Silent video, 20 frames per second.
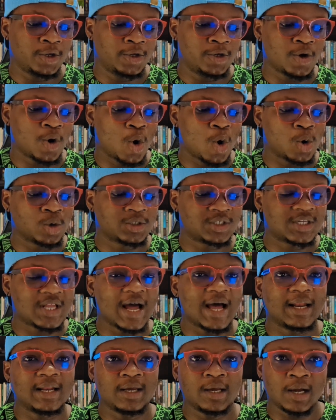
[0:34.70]
your
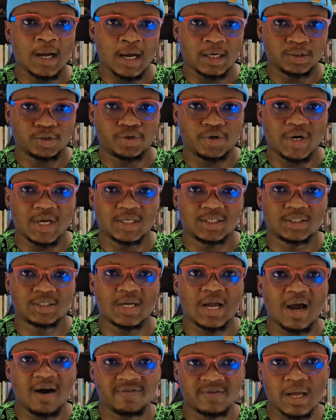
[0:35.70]
Starlink address
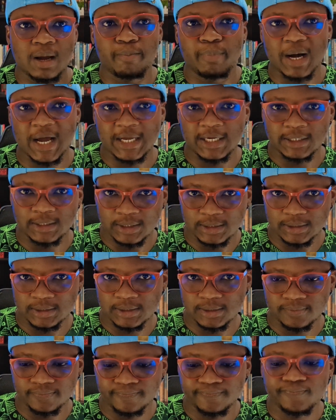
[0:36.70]
after buying
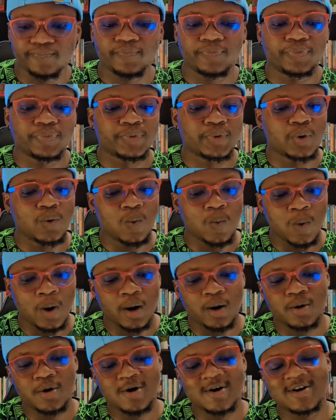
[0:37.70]
it?
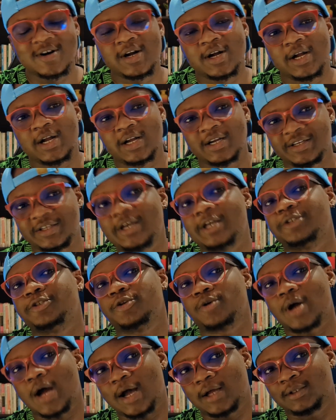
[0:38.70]
Well, yes,
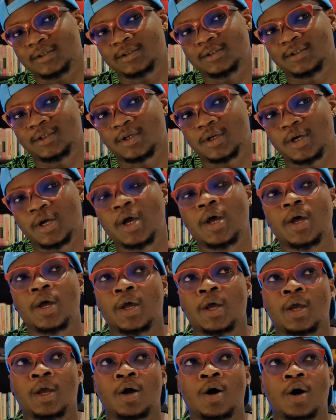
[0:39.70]
you can.
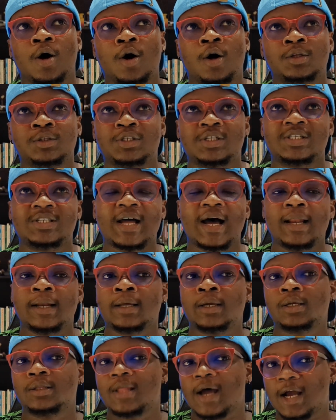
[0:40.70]
On the
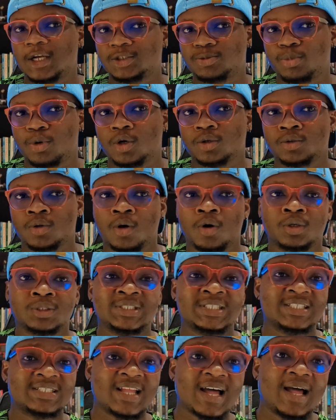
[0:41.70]
Starlink dashboard, on
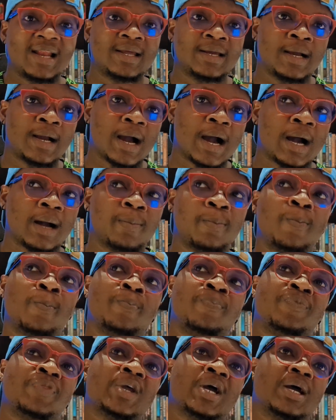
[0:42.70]
the Starlink
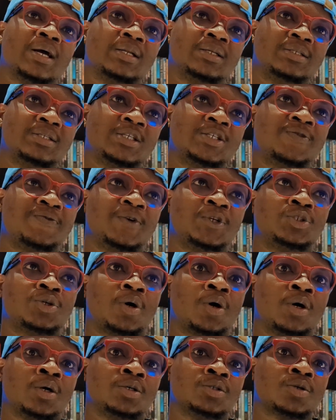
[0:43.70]
app, this
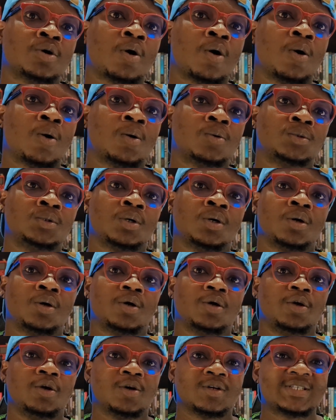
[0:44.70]
feature is called
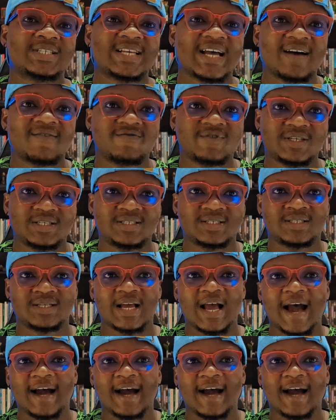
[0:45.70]
your service